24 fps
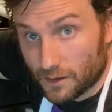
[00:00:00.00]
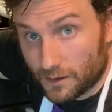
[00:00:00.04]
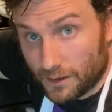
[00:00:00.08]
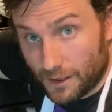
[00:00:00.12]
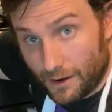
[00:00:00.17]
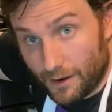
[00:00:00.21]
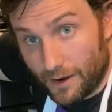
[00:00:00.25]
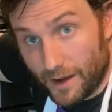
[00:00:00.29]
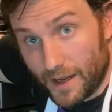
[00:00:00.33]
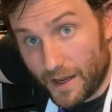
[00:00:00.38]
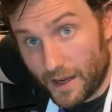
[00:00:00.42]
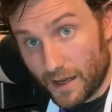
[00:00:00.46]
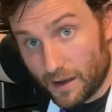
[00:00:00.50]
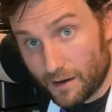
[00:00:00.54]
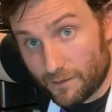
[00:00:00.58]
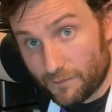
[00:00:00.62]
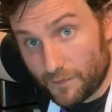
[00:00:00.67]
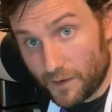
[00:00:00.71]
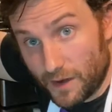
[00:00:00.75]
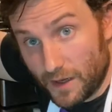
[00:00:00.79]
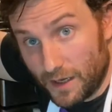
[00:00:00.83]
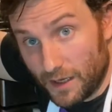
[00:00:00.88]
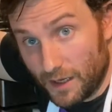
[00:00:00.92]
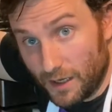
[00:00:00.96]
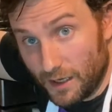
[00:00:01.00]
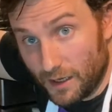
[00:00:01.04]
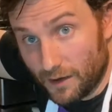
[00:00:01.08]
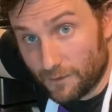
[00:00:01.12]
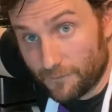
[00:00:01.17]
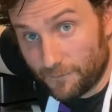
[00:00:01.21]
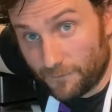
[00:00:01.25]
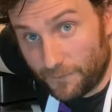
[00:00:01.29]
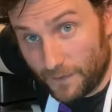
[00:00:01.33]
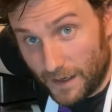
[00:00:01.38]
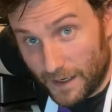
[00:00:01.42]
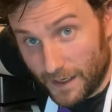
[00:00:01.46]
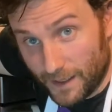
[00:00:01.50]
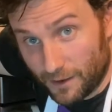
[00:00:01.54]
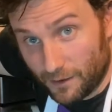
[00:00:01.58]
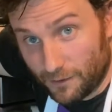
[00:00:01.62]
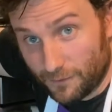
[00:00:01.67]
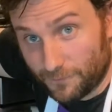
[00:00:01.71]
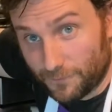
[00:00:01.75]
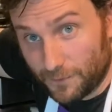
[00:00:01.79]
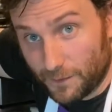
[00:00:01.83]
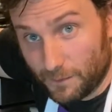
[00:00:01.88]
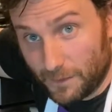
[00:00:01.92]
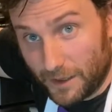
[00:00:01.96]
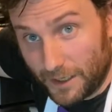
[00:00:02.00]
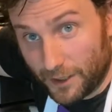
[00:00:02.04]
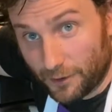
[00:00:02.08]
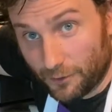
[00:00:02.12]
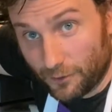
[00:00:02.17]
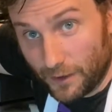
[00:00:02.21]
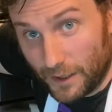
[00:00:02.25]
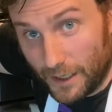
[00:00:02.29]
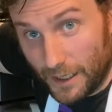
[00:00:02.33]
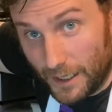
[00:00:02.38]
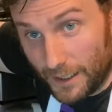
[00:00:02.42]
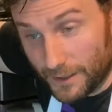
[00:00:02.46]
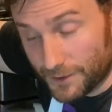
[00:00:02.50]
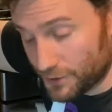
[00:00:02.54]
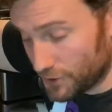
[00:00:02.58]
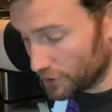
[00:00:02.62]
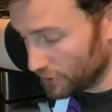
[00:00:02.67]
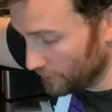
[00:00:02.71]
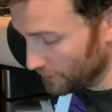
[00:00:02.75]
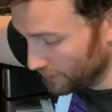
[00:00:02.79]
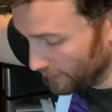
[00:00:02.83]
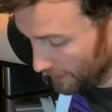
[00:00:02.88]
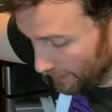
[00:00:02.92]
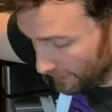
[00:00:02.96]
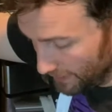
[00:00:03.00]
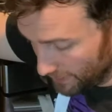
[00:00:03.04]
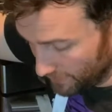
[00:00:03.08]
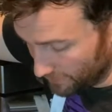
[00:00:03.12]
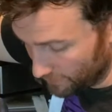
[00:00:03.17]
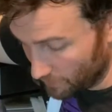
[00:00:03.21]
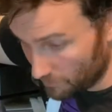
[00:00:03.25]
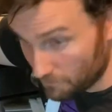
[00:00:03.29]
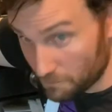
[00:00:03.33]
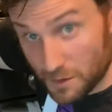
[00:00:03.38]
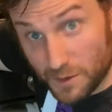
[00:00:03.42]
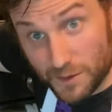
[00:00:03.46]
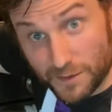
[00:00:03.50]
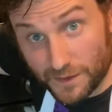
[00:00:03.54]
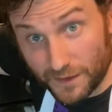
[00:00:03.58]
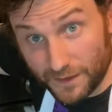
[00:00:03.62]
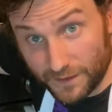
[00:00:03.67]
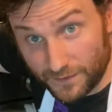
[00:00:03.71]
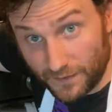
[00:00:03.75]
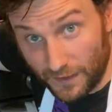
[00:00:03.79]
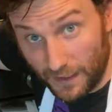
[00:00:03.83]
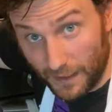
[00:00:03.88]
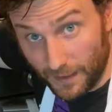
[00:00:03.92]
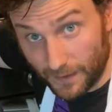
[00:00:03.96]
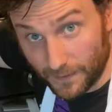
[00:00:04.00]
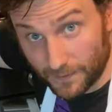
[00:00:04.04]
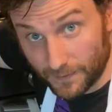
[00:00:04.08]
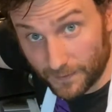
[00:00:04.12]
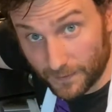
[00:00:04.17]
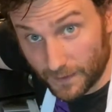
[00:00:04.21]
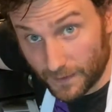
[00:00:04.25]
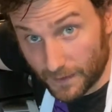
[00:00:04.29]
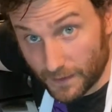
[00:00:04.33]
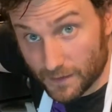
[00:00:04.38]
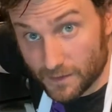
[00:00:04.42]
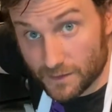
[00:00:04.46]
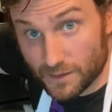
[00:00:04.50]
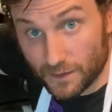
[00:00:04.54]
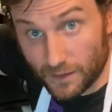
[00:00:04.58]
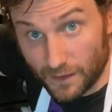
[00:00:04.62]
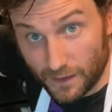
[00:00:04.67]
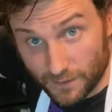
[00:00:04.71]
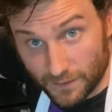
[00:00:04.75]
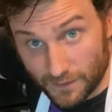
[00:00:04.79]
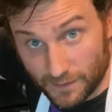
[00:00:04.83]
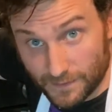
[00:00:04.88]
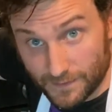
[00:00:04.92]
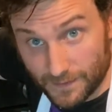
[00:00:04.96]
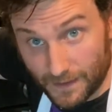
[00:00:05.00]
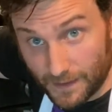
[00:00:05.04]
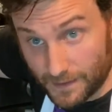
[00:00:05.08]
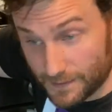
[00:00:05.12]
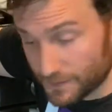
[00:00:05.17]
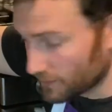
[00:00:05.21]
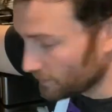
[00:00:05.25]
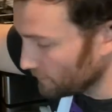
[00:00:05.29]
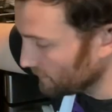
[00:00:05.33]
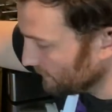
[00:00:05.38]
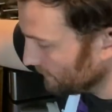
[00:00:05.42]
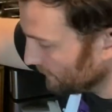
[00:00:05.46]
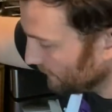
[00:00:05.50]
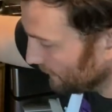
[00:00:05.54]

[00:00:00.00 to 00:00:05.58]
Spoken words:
Now I have a file from my garage and a music stand. So to get these nice clean